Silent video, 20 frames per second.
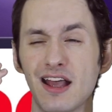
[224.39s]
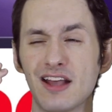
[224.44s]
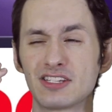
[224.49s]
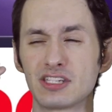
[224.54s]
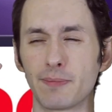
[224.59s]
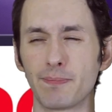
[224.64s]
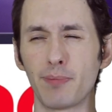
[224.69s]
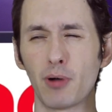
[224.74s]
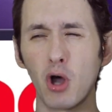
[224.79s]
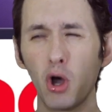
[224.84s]
is
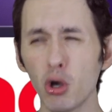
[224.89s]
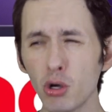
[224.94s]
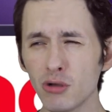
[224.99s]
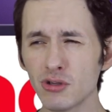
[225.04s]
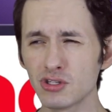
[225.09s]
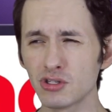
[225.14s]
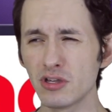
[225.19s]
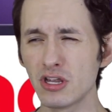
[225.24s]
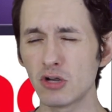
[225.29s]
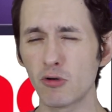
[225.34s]

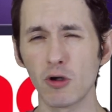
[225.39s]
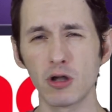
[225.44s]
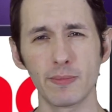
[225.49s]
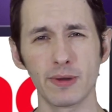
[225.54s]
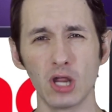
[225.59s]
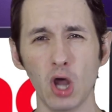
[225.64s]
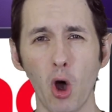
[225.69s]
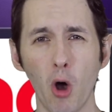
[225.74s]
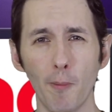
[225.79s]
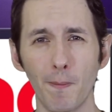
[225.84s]
supposedly going to
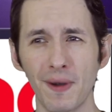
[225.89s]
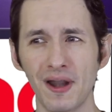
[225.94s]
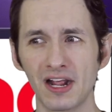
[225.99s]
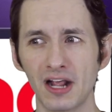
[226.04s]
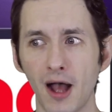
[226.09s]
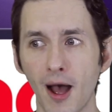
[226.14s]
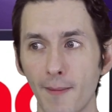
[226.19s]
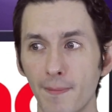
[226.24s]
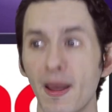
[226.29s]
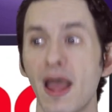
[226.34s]
be opening
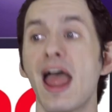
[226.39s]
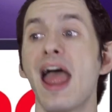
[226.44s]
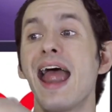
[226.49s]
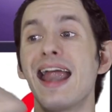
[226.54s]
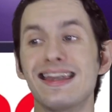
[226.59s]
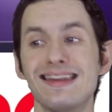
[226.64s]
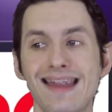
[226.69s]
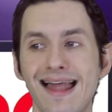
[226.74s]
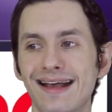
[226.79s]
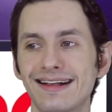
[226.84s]
up
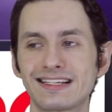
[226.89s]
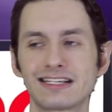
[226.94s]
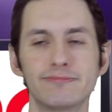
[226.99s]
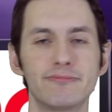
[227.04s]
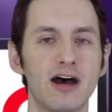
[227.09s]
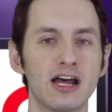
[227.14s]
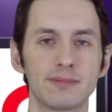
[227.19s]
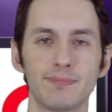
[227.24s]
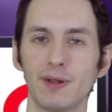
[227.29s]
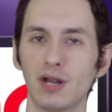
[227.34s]
next
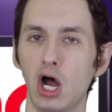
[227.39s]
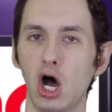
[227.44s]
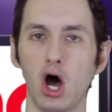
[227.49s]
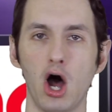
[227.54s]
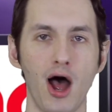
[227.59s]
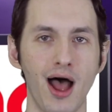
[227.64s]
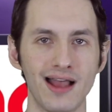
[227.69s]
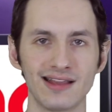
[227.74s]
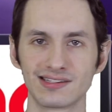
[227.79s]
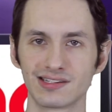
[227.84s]
month, but
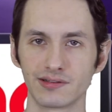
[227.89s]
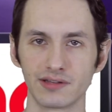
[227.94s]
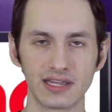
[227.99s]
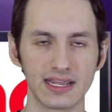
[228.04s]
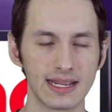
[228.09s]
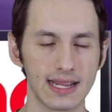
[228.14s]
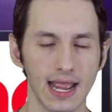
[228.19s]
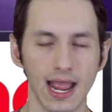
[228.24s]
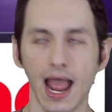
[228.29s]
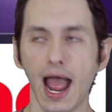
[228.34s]

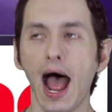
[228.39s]
honestly,